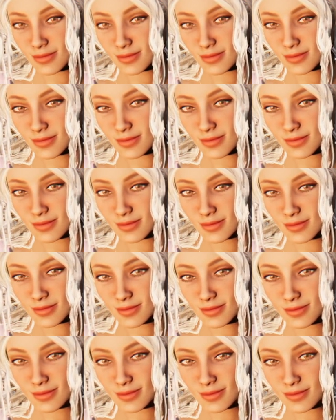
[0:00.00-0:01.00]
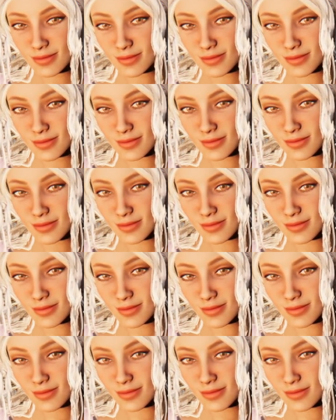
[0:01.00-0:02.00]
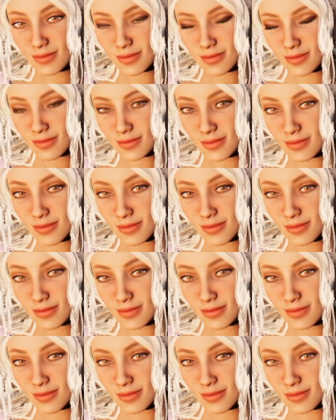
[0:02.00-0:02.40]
(not speaking)